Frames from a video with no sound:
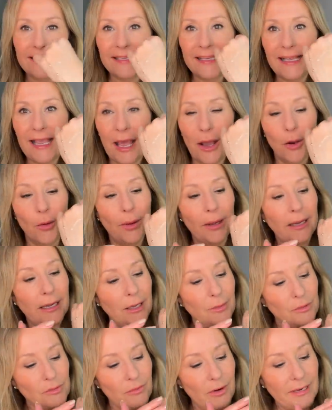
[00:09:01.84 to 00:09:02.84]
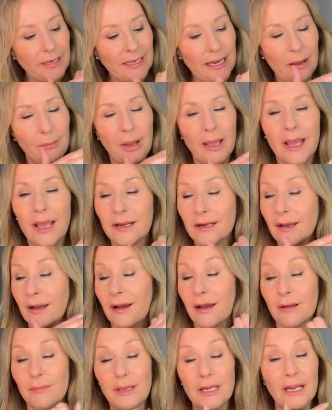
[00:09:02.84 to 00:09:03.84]
seeing how quickly it was running down my hand.
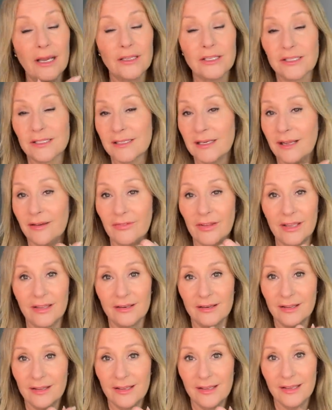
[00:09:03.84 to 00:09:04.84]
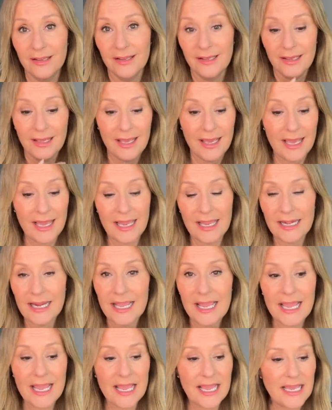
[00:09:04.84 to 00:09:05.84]
I mean, I just love it. It
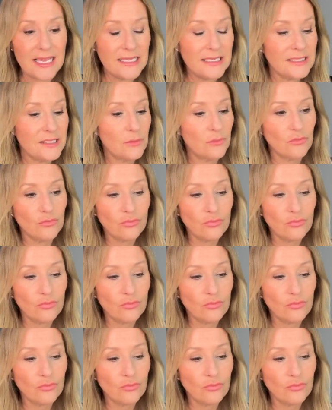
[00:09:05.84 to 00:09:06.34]
is